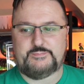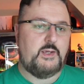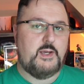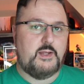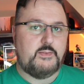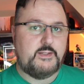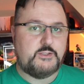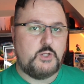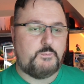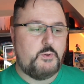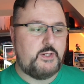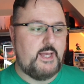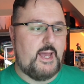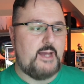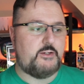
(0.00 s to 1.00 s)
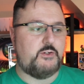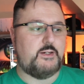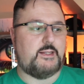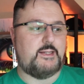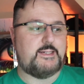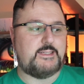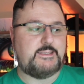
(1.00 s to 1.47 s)
These are pretty
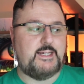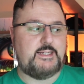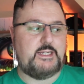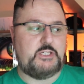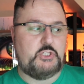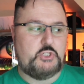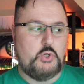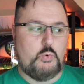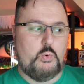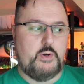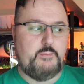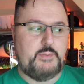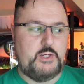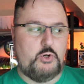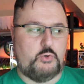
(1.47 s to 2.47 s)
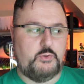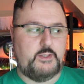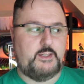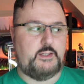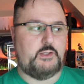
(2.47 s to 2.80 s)
accurate. Like I said, you don't want to be holding it.